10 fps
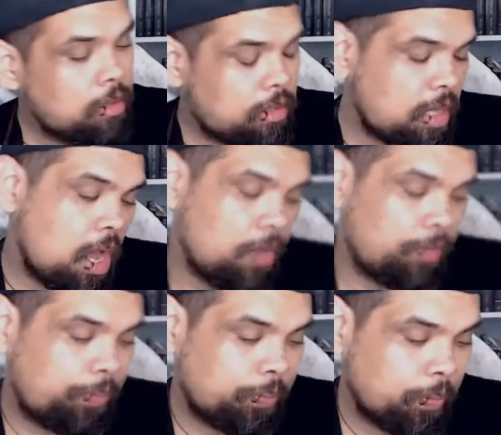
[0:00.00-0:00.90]

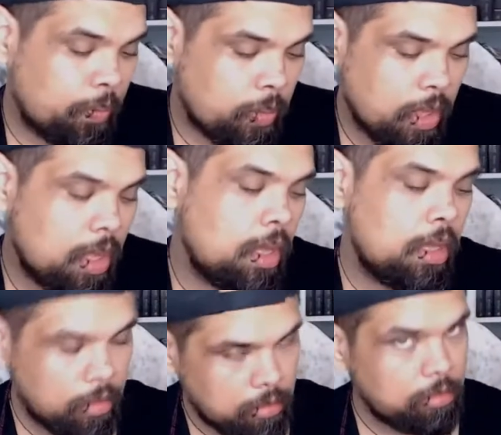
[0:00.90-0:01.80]
So
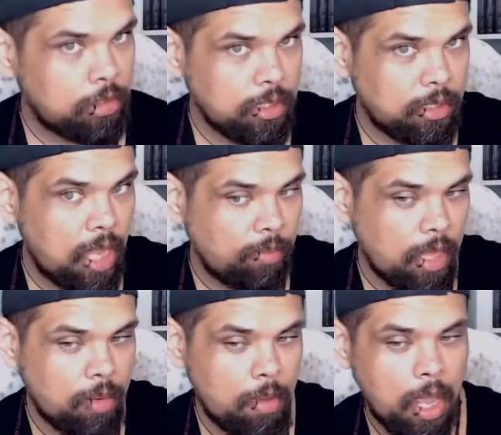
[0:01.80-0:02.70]
just keep
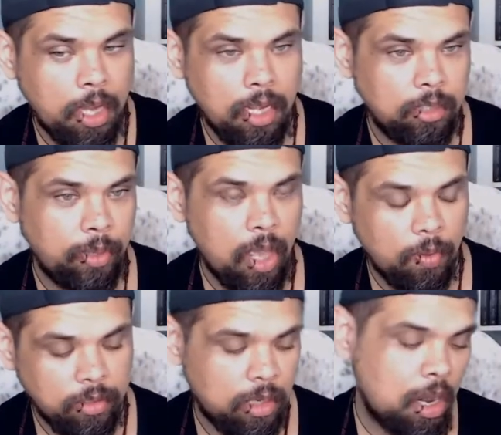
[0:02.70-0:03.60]
that in mind as we
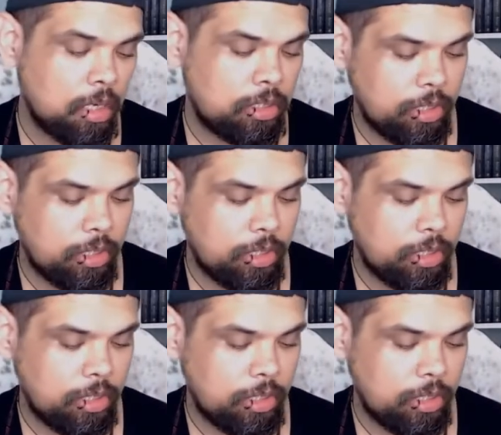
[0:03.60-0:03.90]
go into card